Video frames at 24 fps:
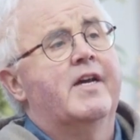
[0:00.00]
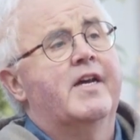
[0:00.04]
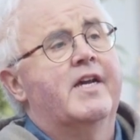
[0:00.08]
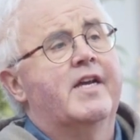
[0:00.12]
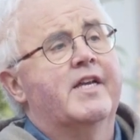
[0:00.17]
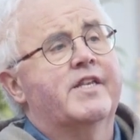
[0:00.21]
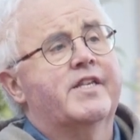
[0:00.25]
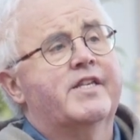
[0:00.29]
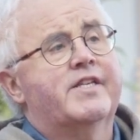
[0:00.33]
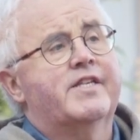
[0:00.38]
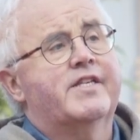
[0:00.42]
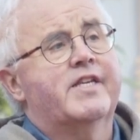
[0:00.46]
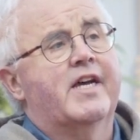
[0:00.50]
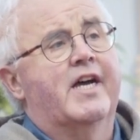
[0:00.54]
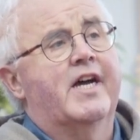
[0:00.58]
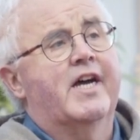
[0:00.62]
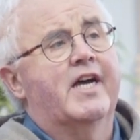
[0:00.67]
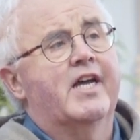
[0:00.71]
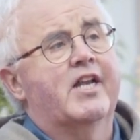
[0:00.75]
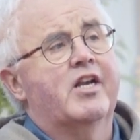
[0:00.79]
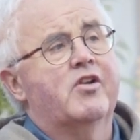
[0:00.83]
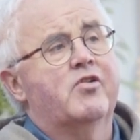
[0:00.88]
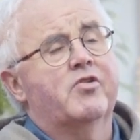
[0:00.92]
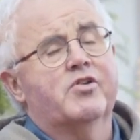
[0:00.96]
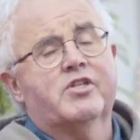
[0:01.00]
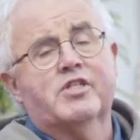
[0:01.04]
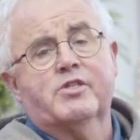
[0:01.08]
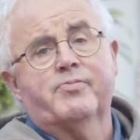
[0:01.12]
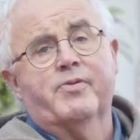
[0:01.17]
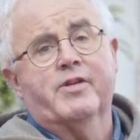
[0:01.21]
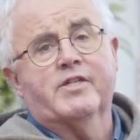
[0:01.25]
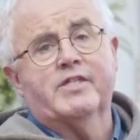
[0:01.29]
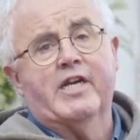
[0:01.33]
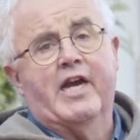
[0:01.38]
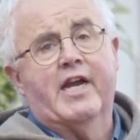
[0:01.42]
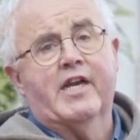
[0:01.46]
it looks
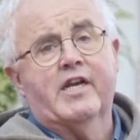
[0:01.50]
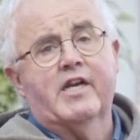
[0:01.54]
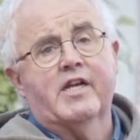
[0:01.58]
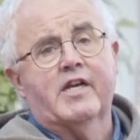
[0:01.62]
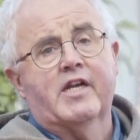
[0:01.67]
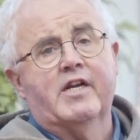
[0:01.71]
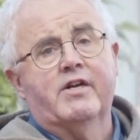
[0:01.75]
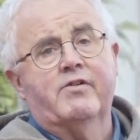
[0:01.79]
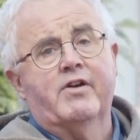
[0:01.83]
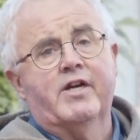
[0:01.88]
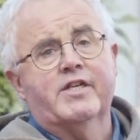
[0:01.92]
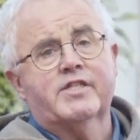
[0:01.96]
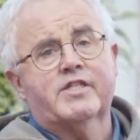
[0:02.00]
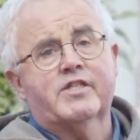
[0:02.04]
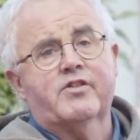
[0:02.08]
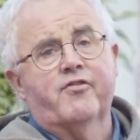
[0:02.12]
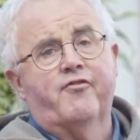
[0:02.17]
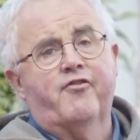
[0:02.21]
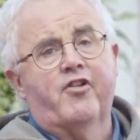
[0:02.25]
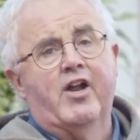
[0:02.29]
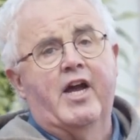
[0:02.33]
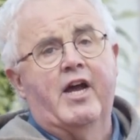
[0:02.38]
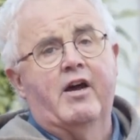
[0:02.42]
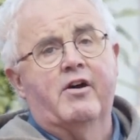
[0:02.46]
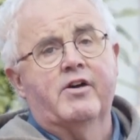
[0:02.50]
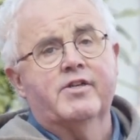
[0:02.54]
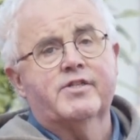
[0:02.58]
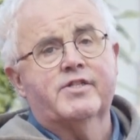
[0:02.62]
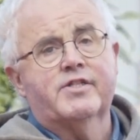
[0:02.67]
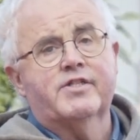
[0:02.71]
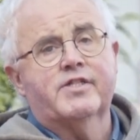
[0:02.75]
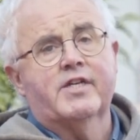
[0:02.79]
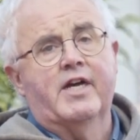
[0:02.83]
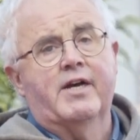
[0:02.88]
spectacular as the flowers